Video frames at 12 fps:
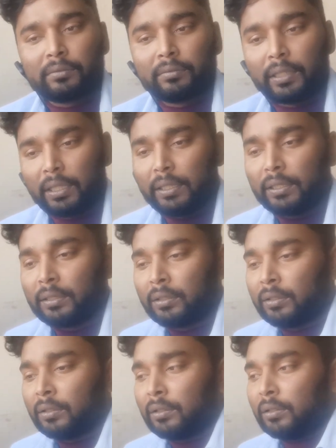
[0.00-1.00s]
Really,
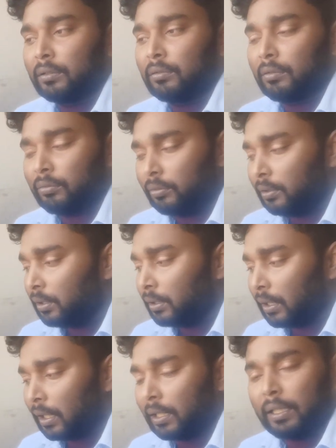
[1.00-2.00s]
we
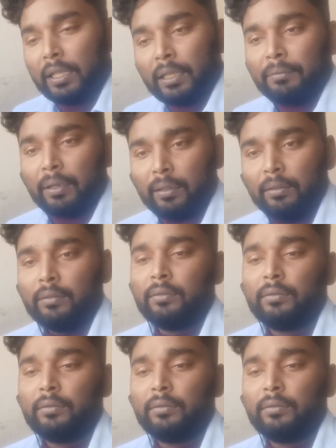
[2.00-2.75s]
are able.